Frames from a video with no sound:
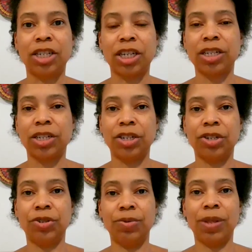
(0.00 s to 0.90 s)
just
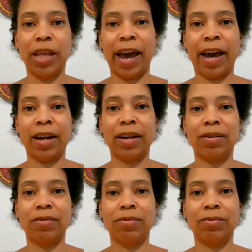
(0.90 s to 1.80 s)
to do that,
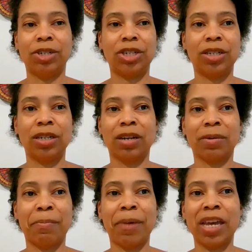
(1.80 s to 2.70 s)
which took
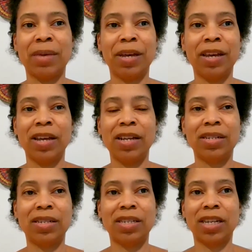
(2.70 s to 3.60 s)
maybe
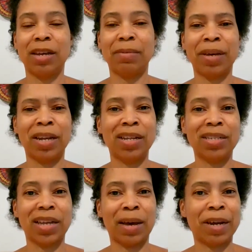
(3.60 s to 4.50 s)
10
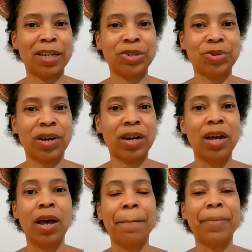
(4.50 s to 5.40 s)
minutes, I'm not sure,
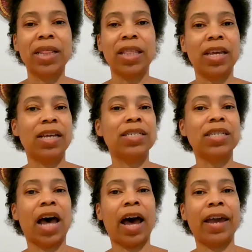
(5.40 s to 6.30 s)
but the
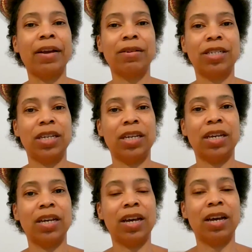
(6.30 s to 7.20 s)

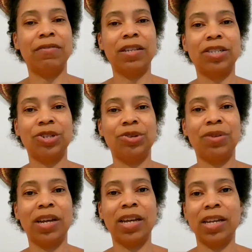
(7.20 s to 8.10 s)
entirety of this
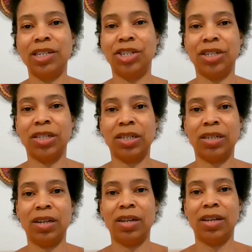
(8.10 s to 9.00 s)
unit is
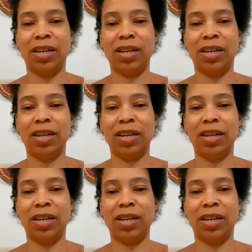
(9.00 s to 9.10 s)
just